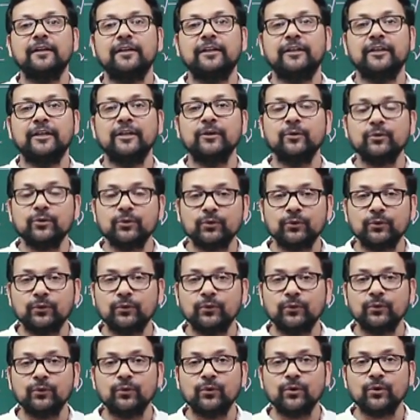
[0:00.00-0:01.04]
due
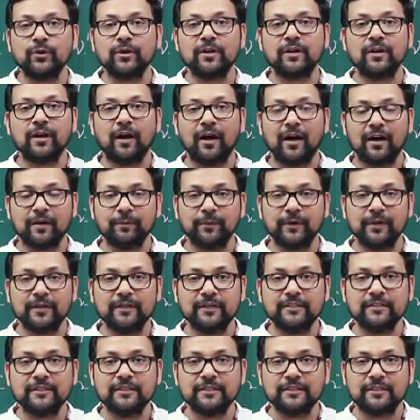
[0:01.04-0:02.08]
to
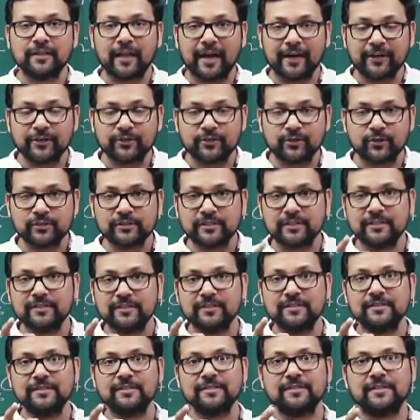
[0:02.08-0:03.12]

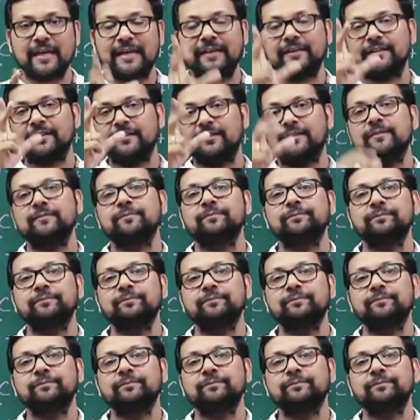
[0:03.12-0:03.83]
carbon-nitrogen cycle.